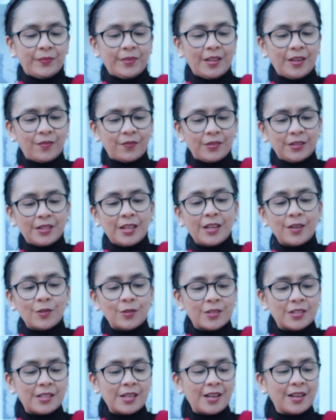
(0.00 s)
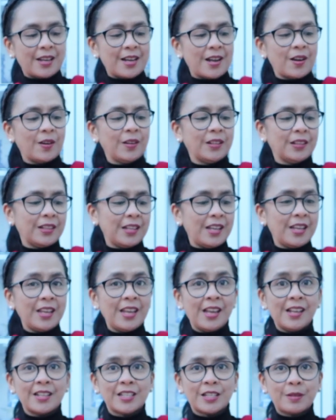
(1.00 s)
everything on sale currently
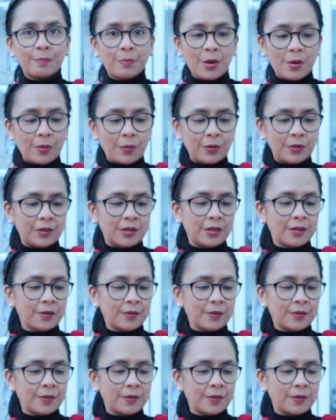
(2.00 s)
in Spode.